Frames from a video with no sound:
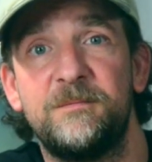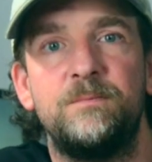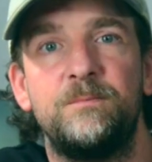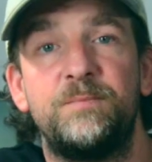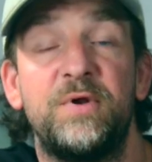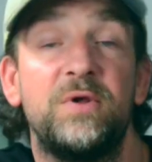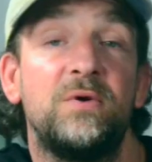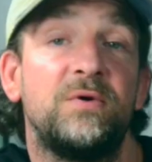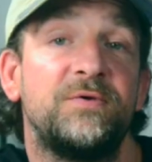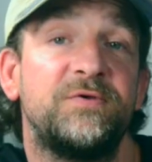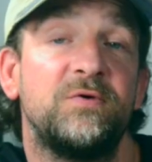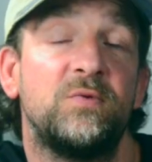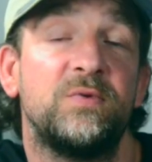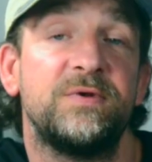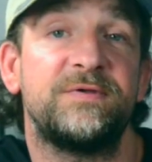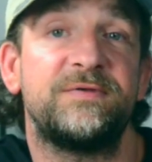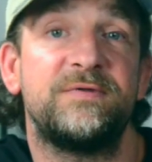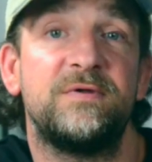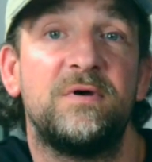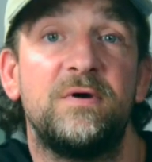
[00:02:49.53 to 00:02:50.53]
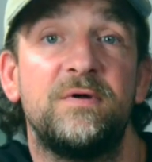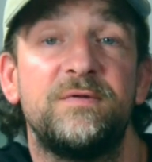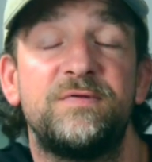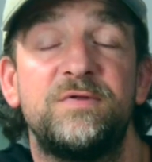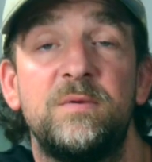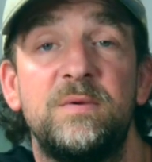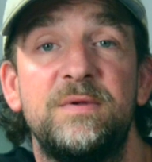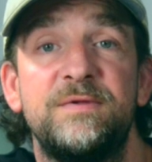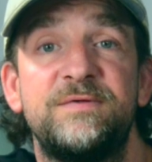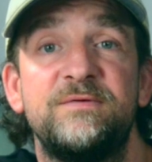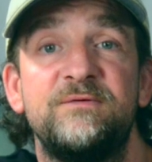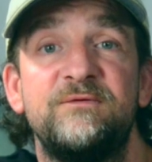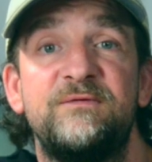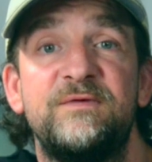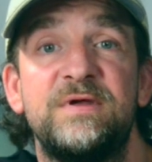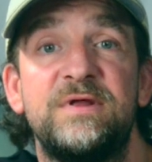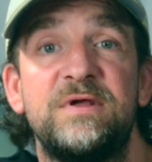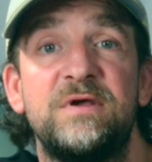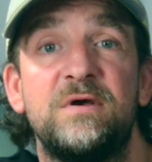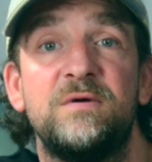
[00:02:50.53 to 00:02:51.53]
But I also want to start doing some
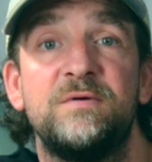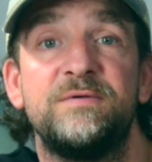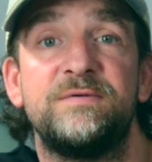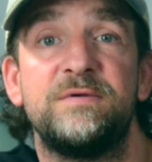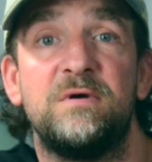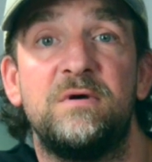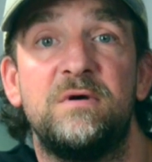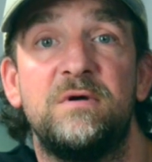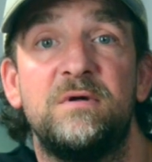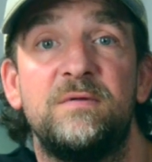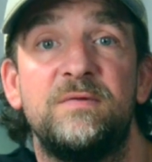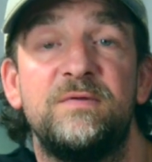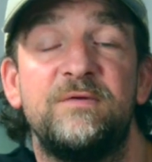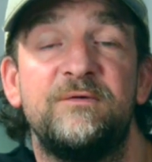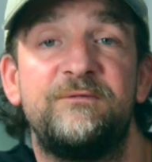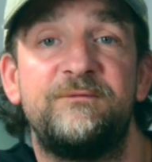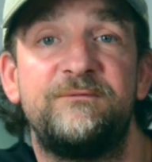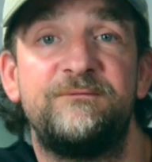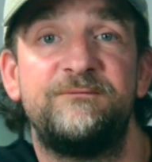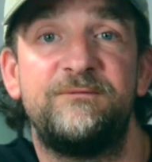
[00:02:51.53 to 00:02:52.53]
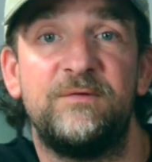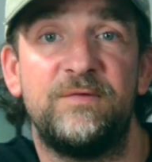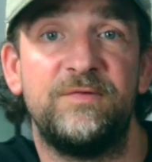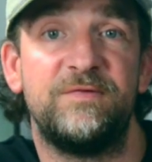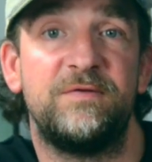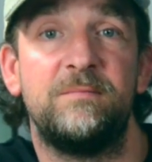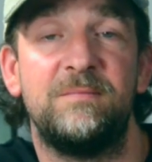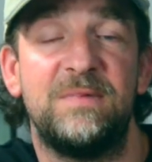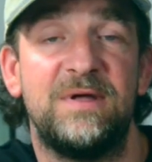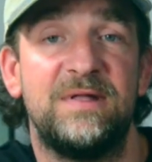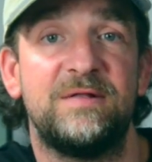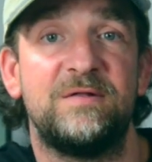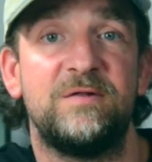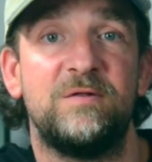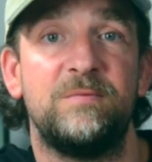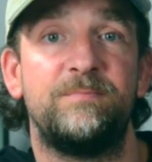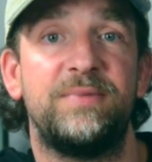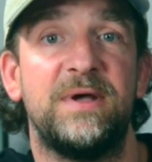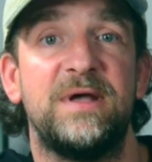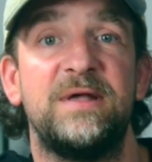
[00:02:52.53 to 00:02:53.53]
videos on the
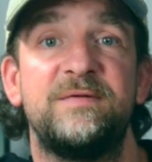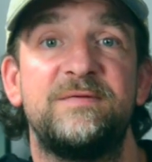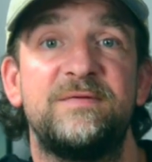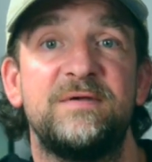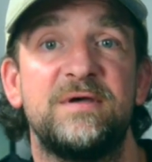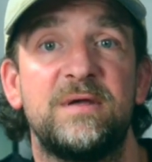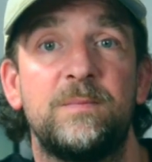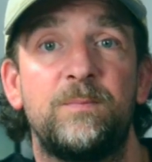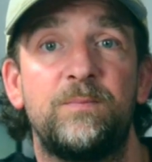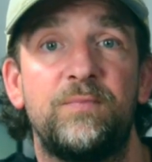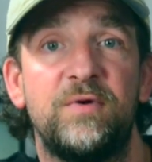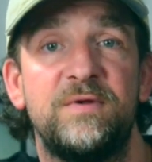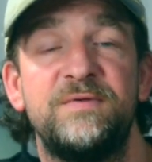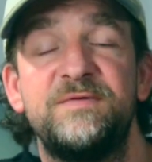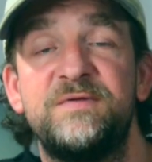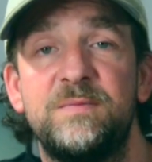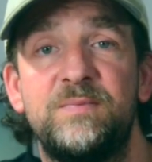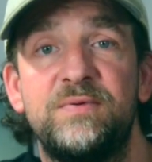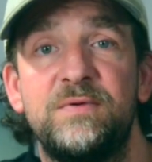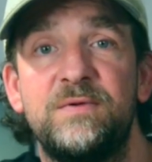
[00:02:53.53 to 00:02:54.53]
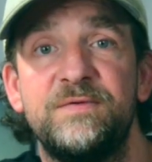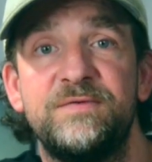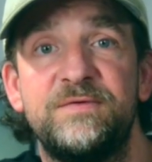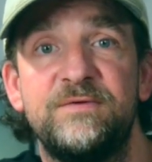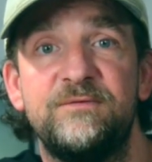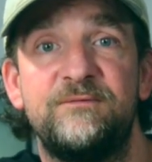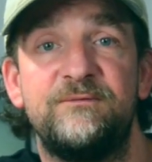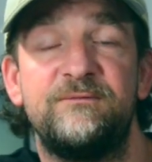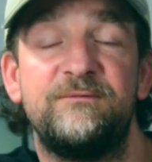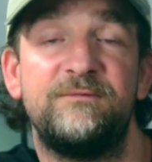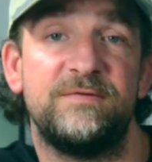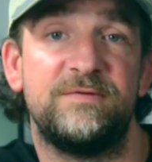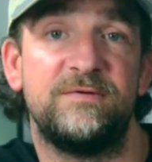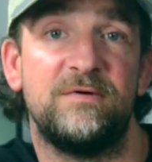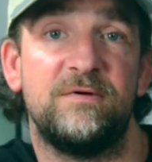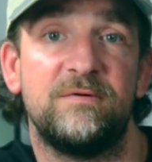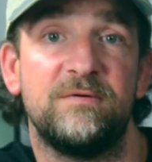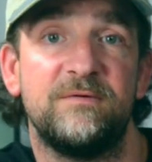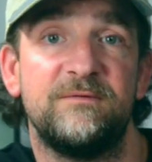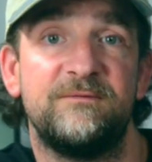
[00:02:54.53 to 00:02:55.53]
fundamental basic principles of
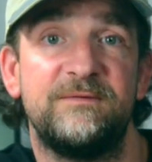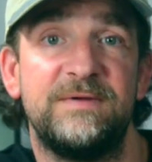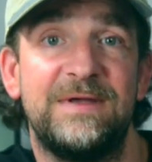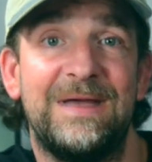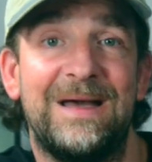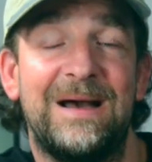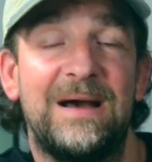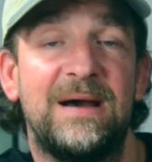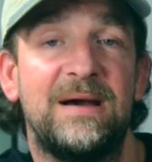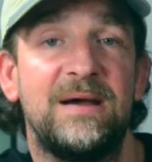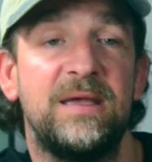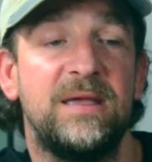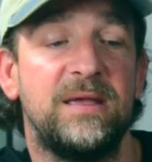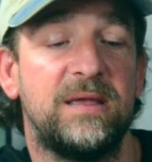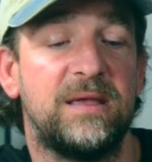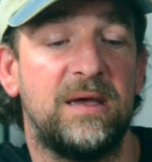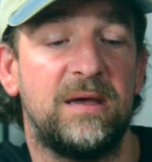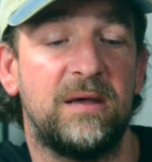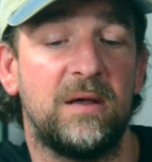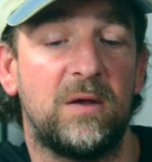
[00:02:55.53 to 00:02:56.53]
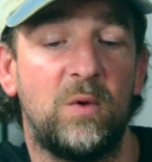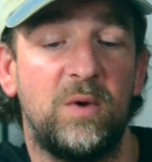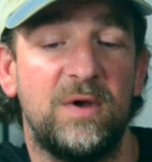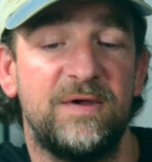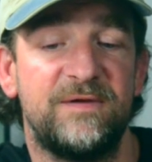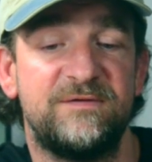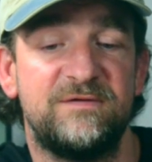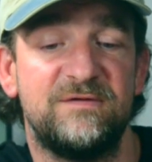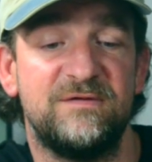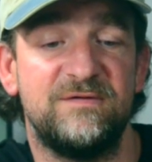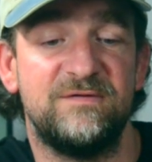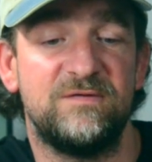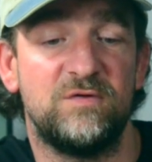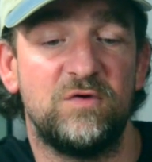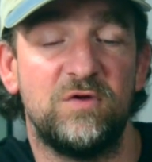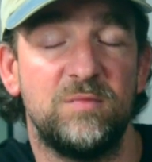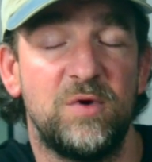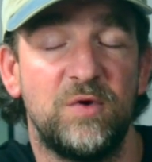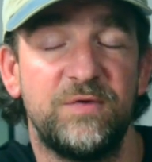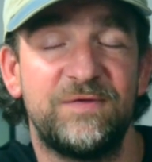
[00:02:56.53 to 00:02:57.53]
photography. I get questions
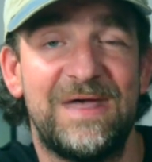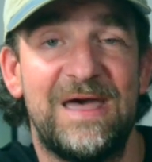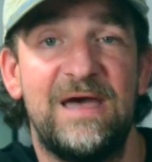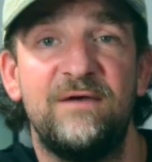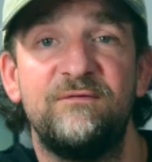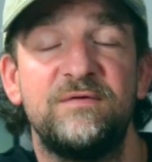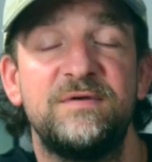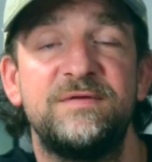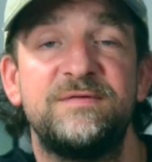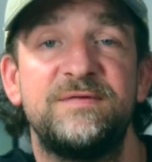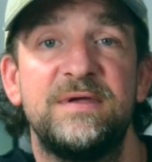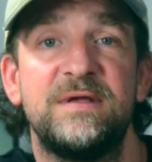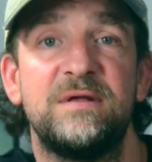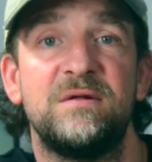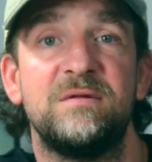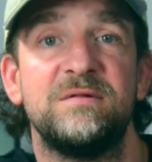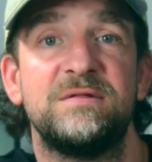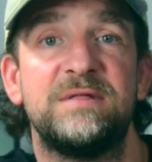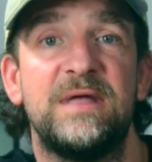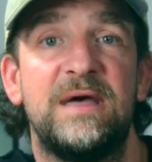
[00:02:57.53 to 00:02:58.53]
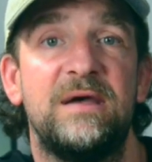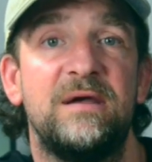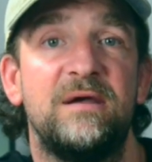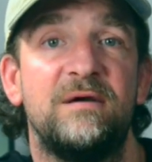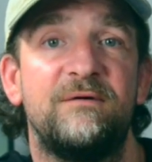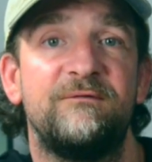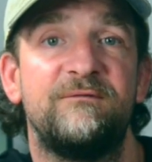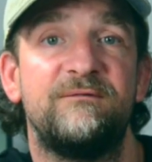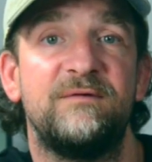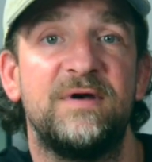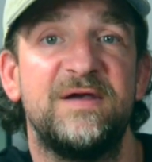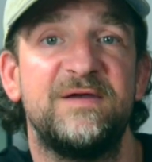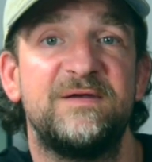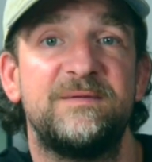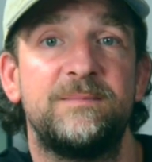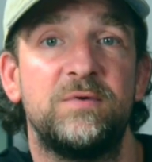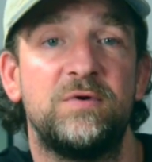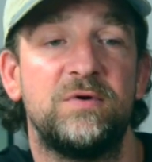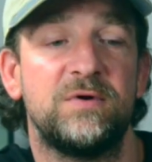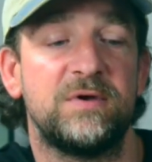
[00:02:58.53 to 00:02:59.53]
almost every single day on
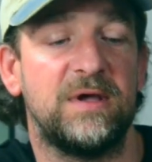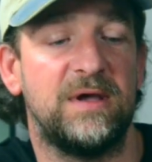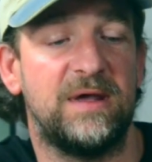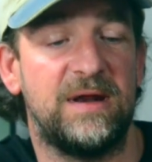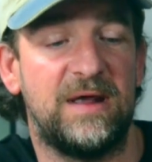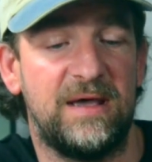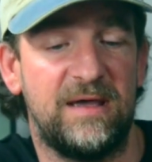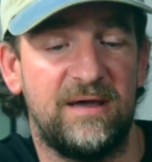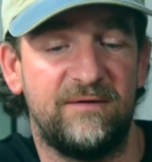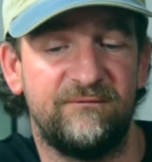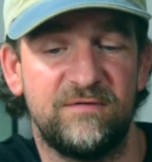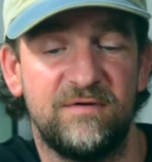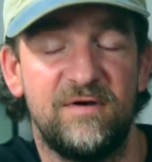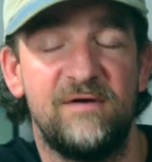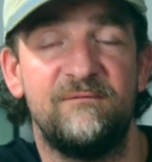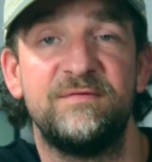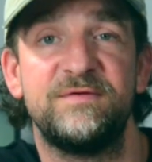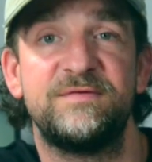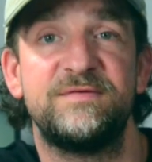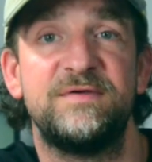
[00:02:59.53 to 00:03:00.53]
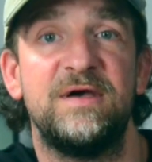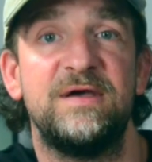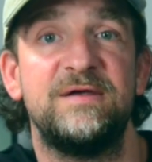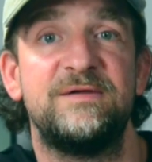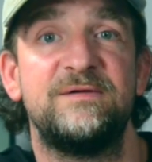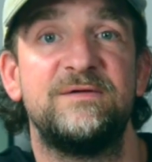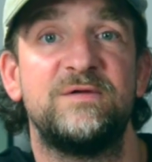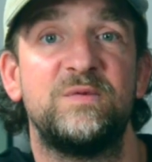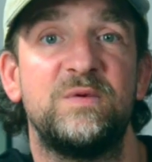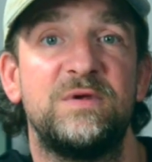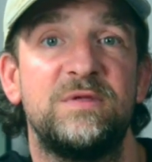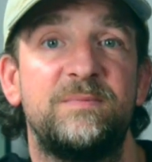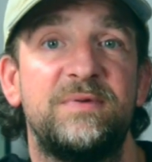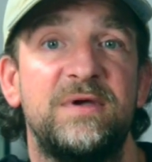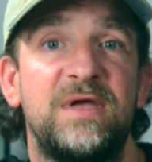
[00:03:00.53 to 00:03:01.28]
Facebook, and I have conversations with